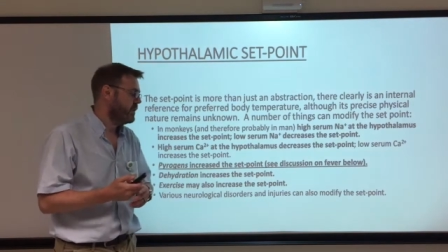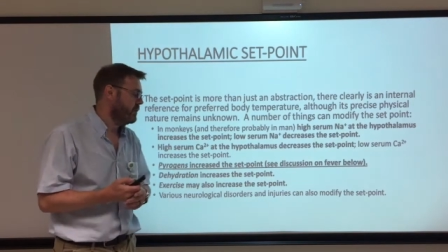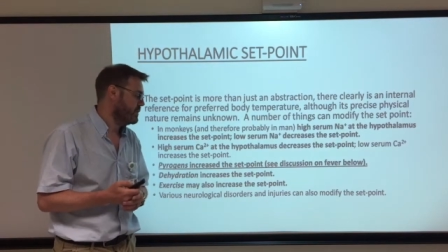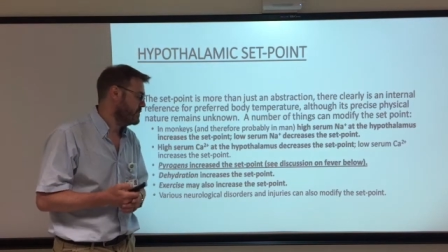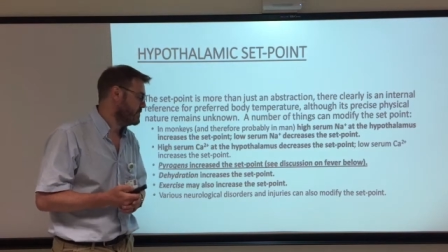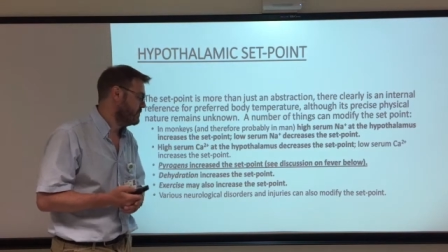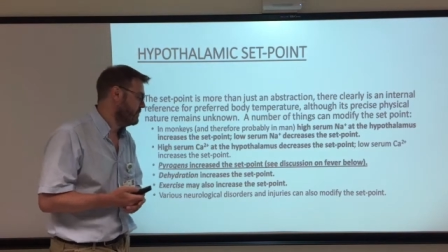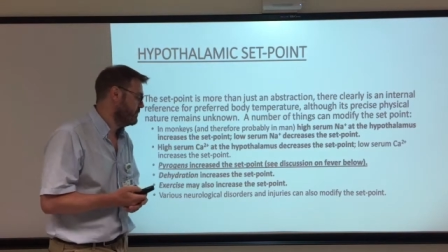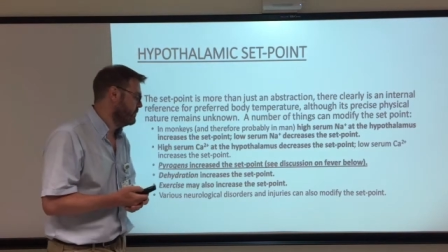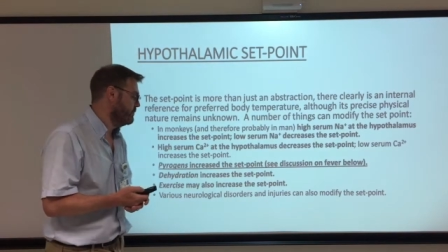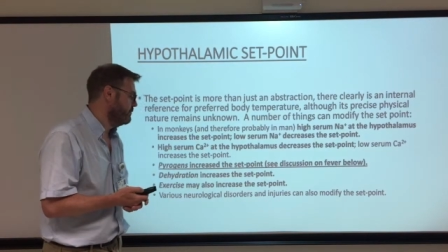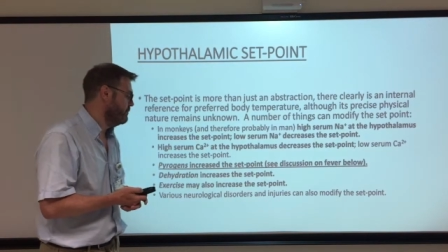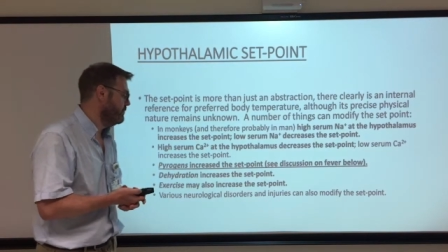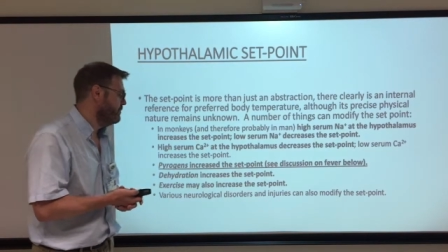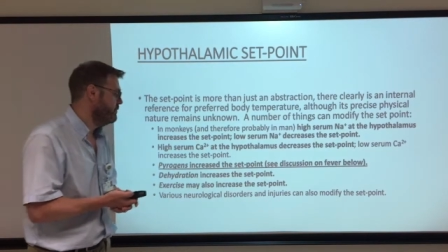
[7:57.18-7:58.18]
also
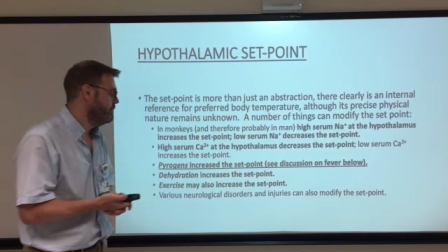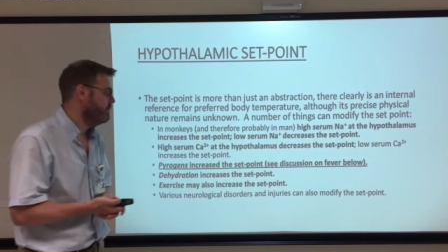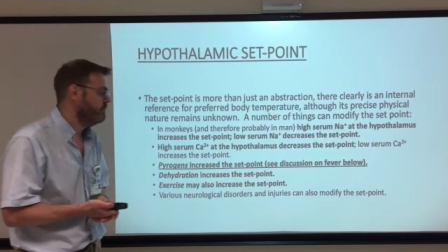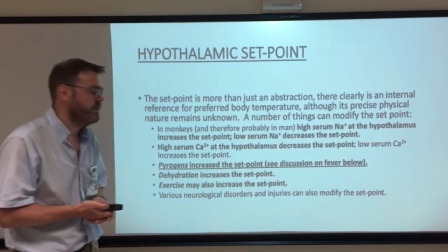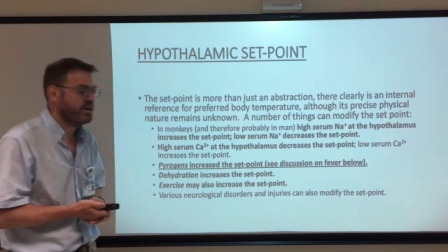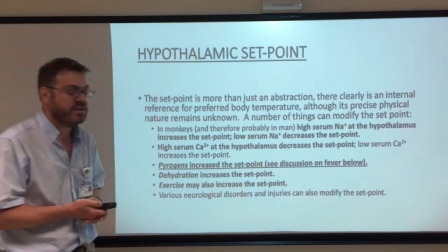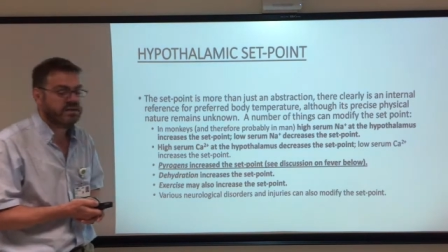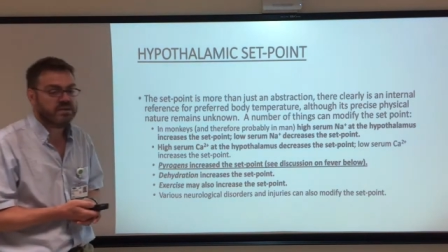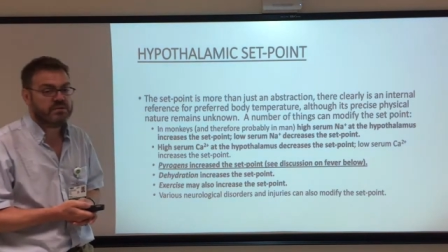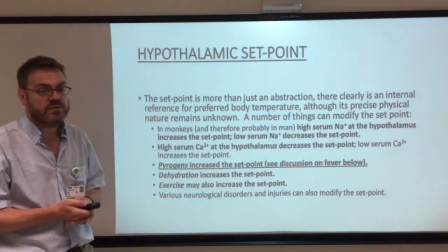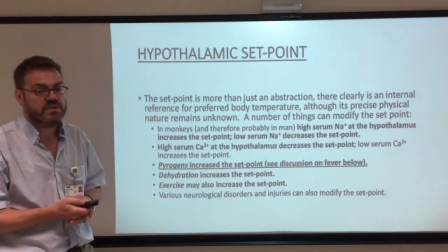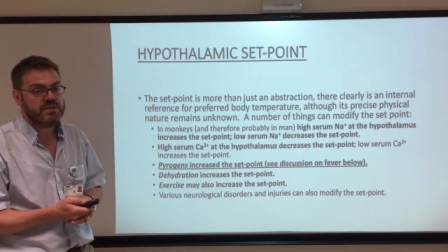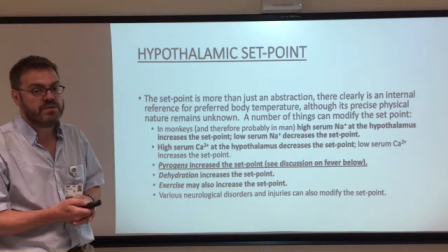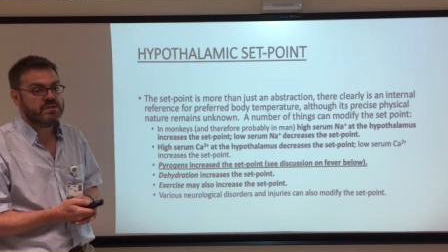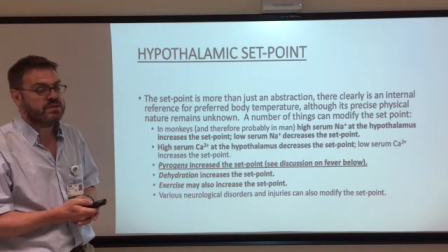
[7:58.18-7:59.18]
might
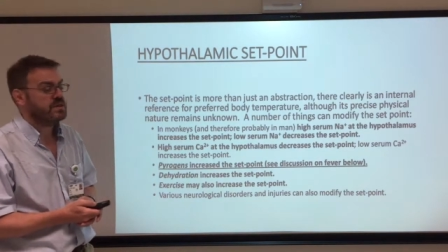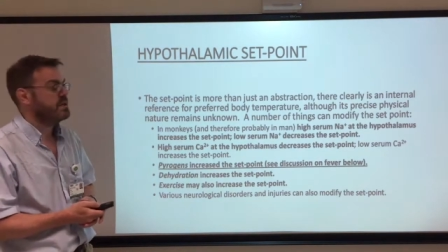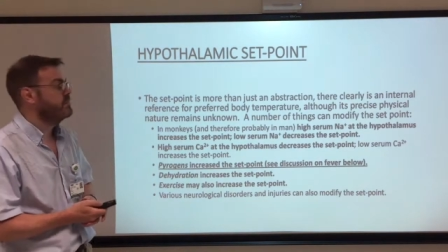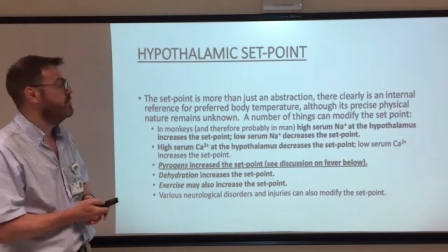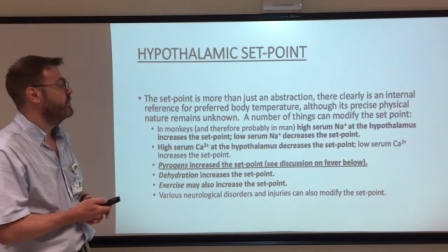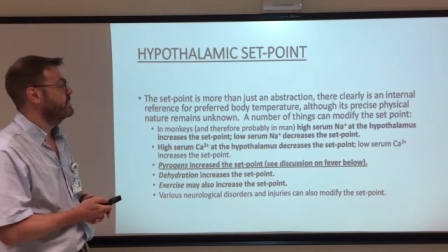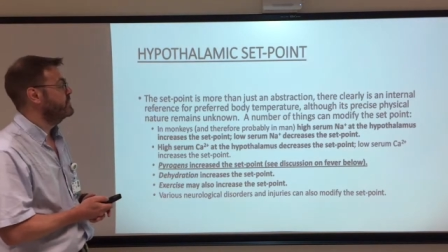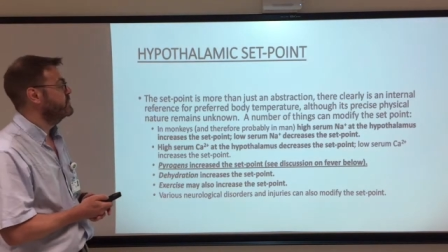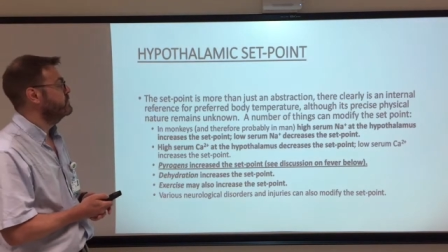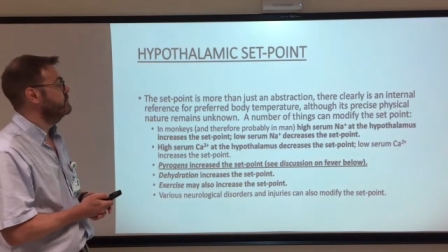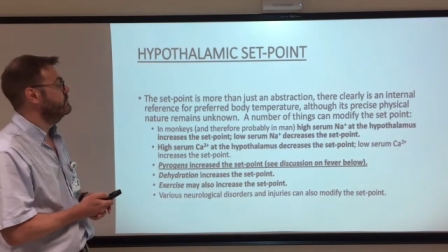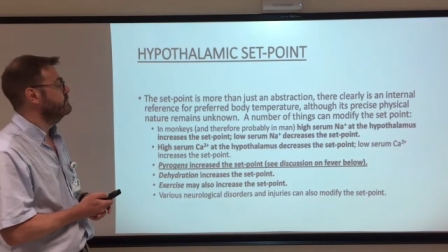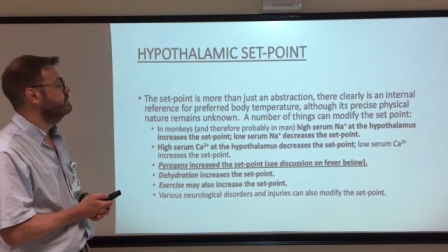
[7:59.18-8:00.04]
increase the set point too.